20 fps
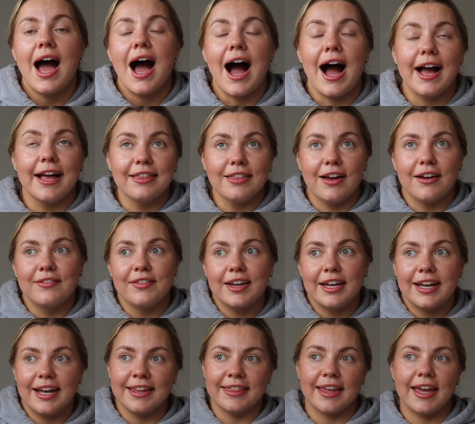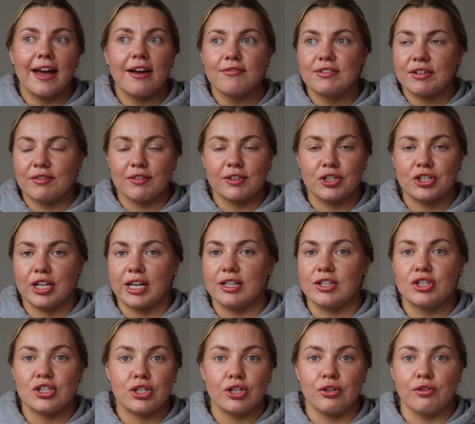I love it, and they have different
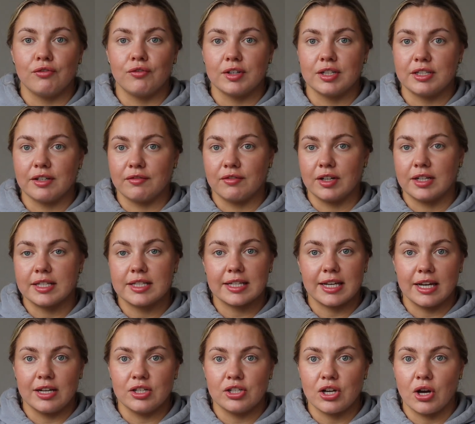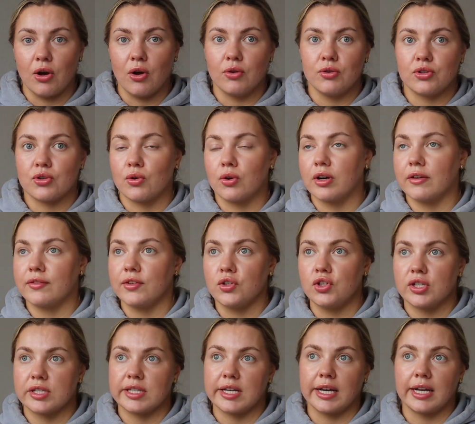shades too for different skin tones, or if you
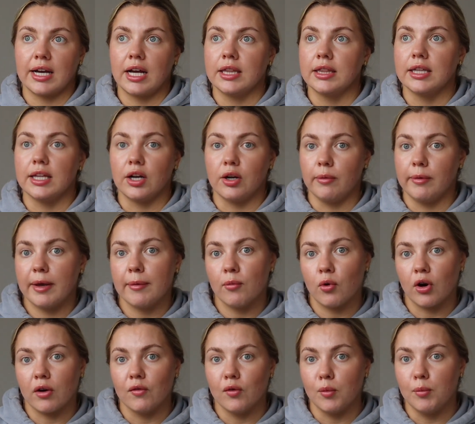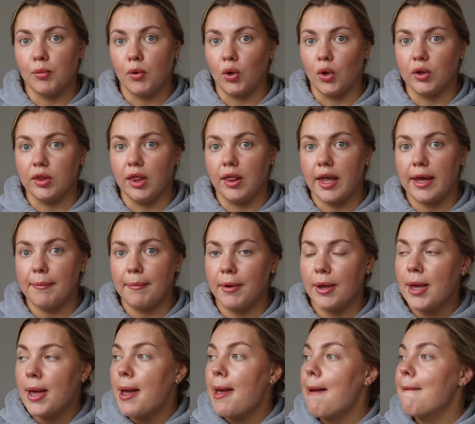just like a little bit more of a bold lip,
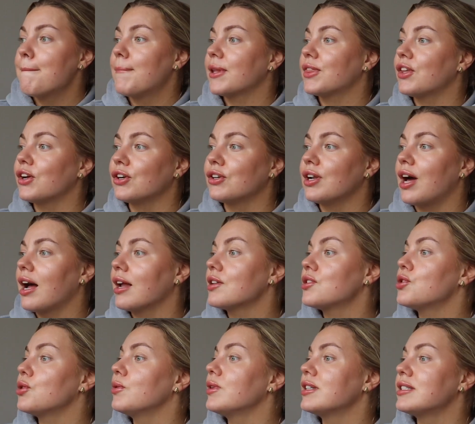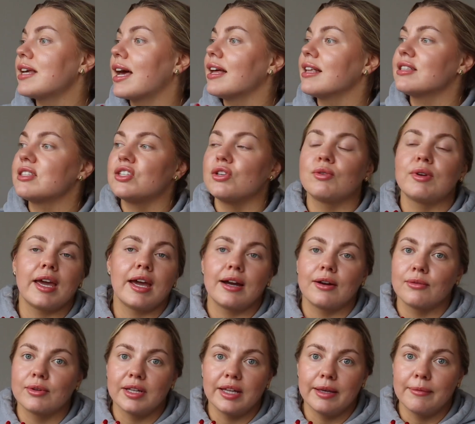but they're not too intense, you
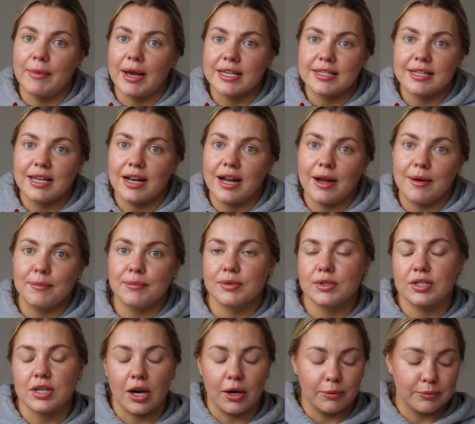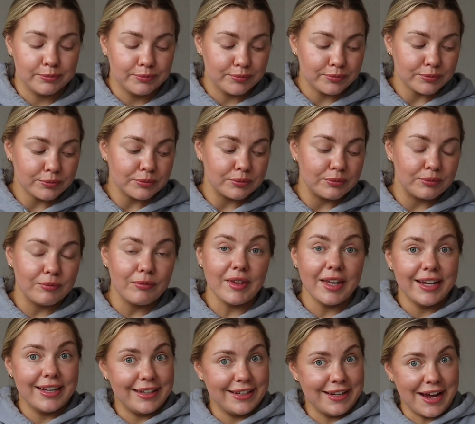can't really mess it up. So
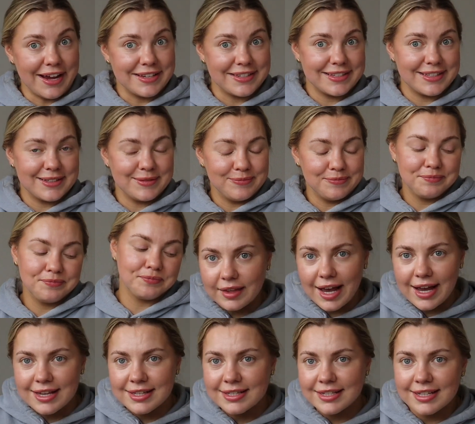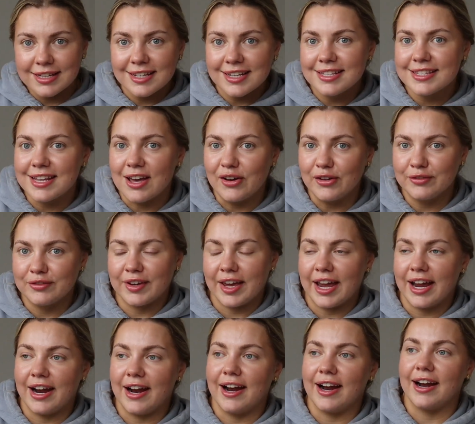yes. Last in the
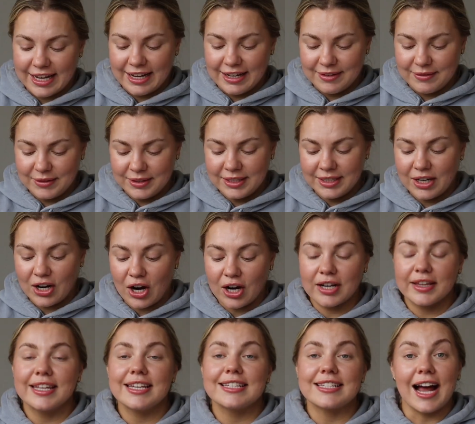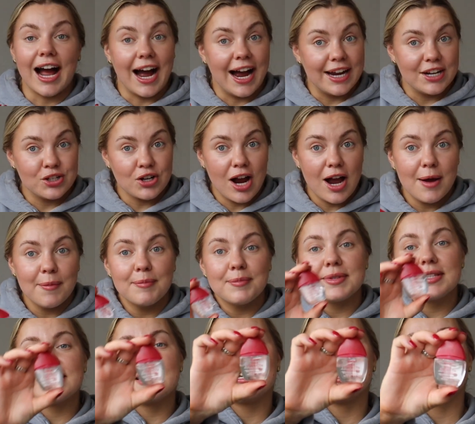self-care are these eye
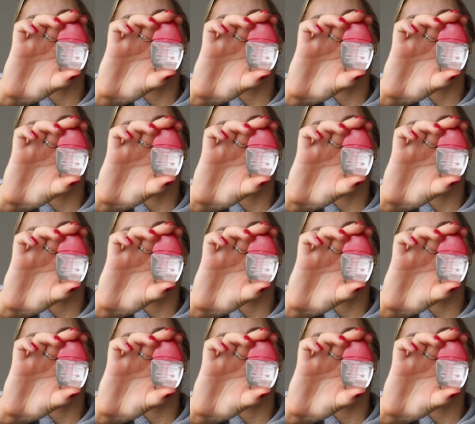drops.